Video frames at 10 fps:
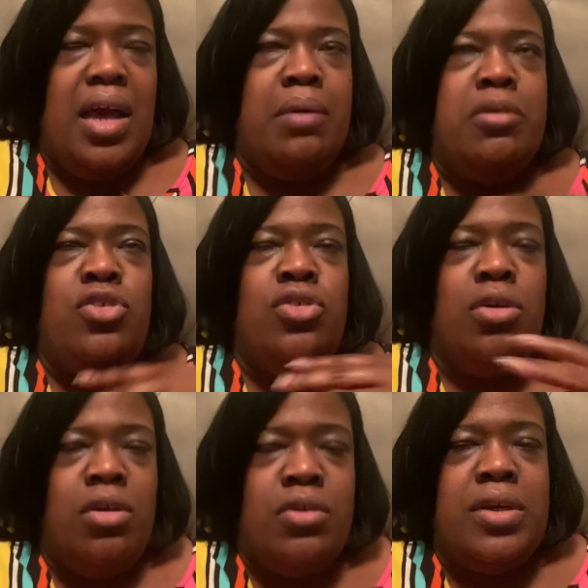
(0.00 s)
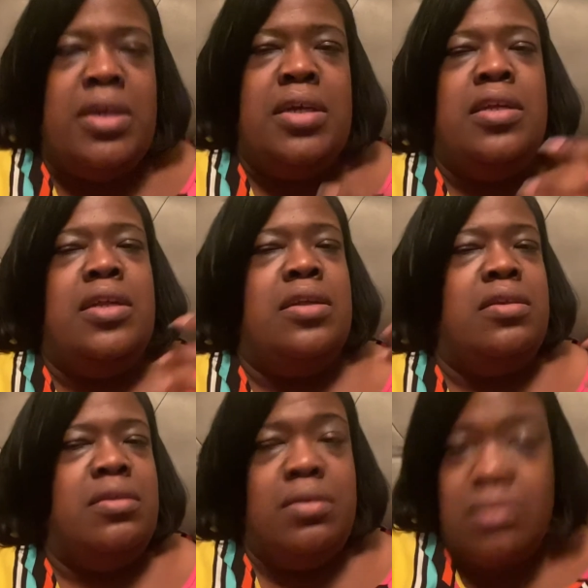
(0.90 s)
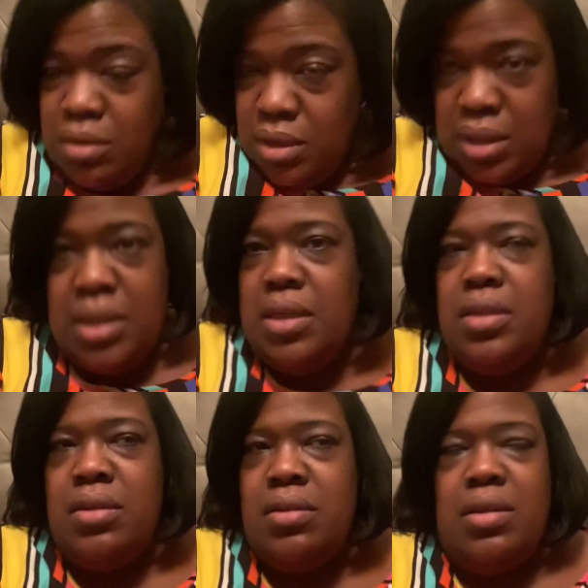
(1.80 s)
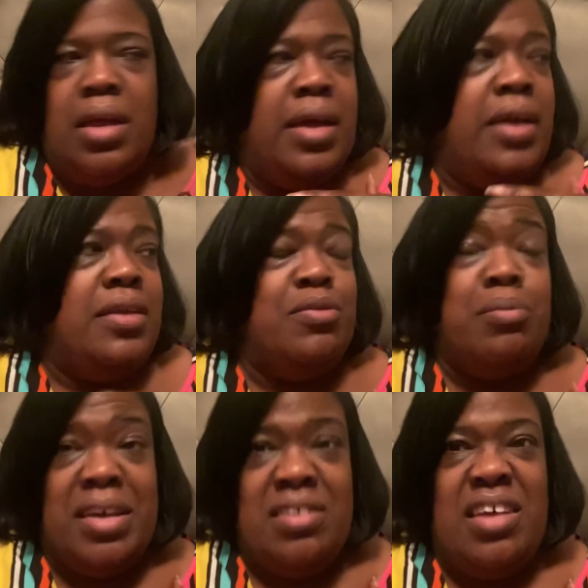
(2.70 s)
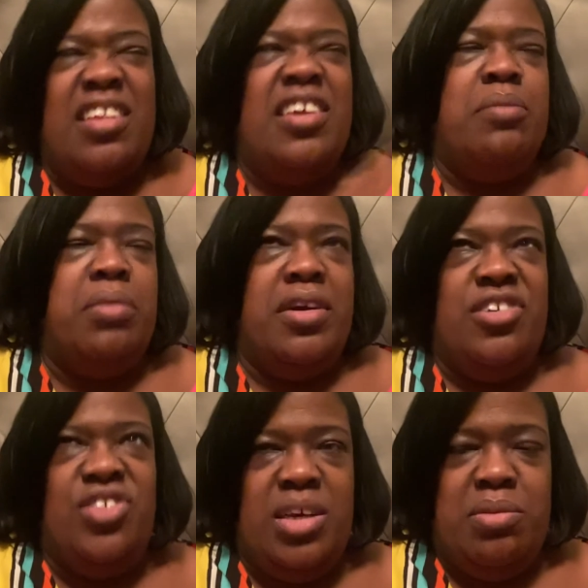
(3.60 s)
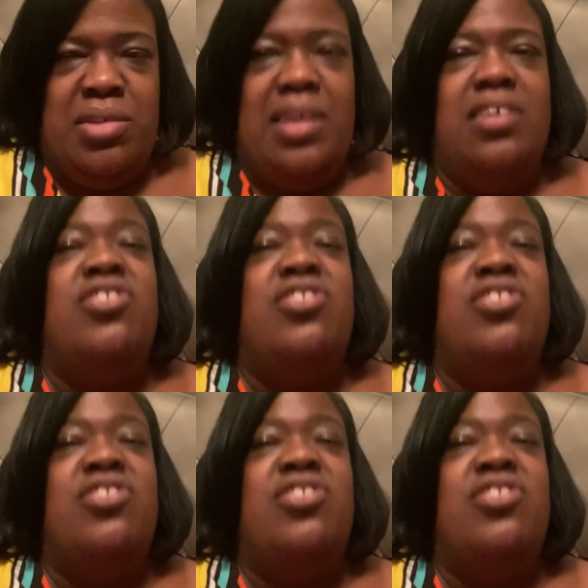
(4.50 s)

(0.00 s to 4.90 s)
I was so hungry and then I eat I ate my salad and part of James salad.